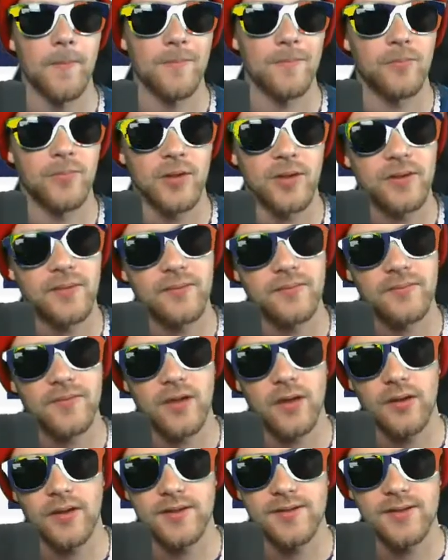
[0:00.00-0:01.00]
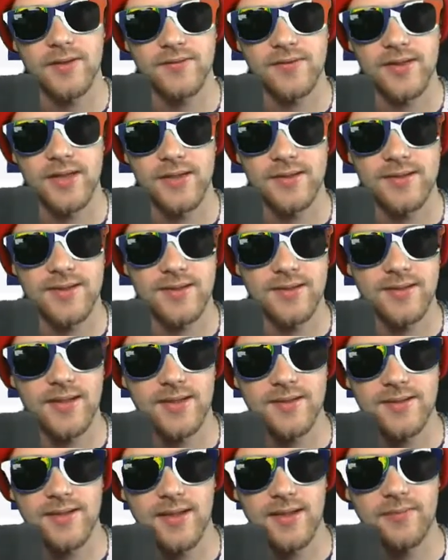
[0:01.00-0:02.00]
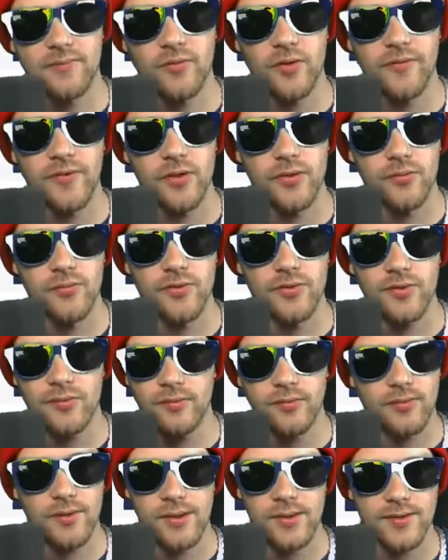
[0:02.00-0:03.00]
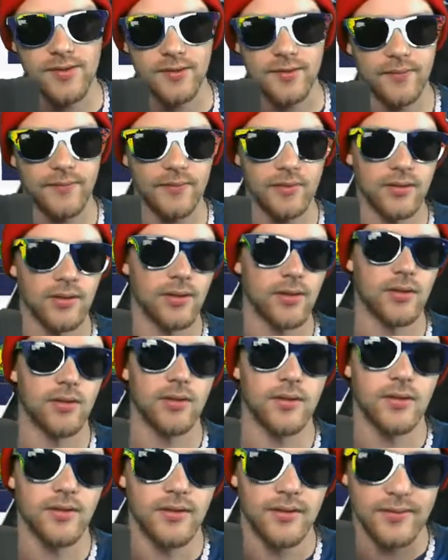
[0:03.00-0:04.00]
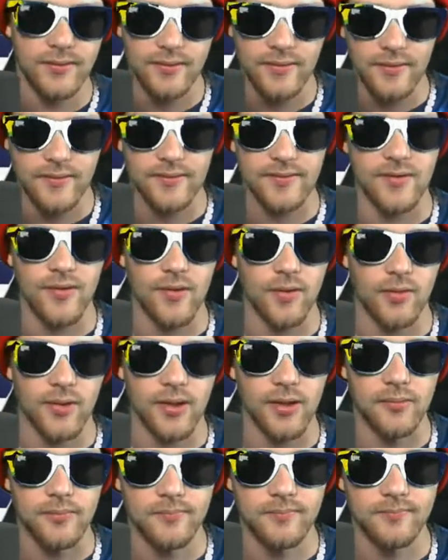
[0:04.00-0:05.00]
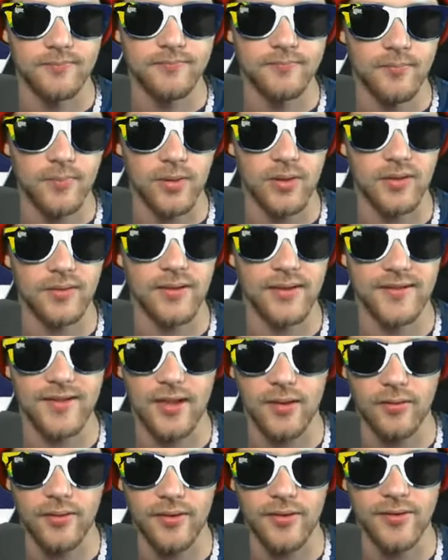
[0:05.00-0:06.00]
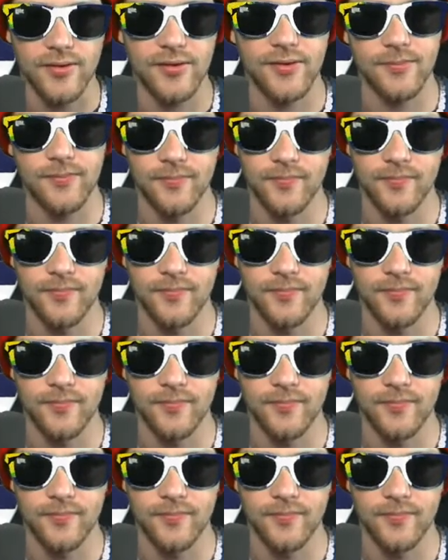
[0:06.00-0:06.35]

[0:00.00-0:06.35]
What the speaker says: But all that stuff takes time, reviews, all that stuff. It's annoying, but that's how it is.